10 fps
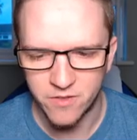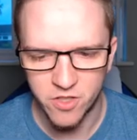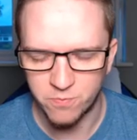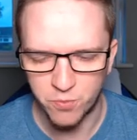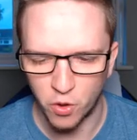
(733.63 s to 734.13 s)
I
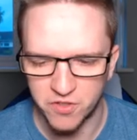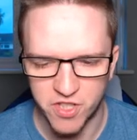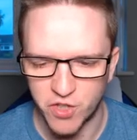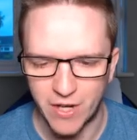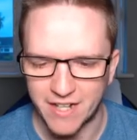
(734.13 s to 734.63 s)
just
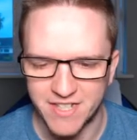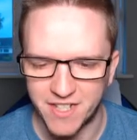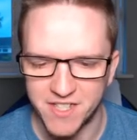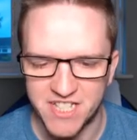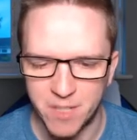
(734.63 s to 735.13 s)
got
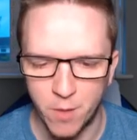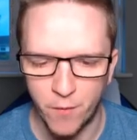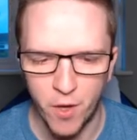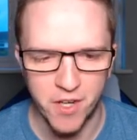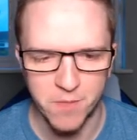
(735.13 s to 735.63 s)
distracted because
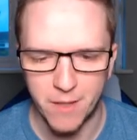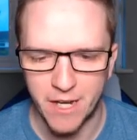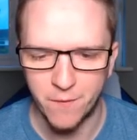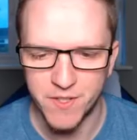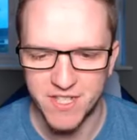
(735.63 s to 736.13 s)
Timo Werner's
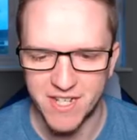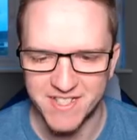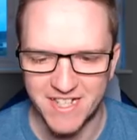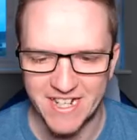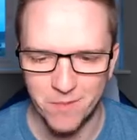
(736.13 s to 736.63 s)
playing for
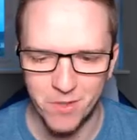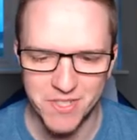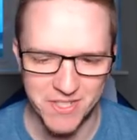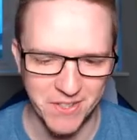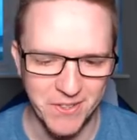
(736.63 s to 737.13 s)
CSKA in
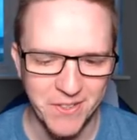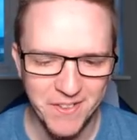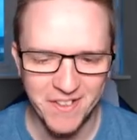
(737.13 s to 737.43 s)
Moscow.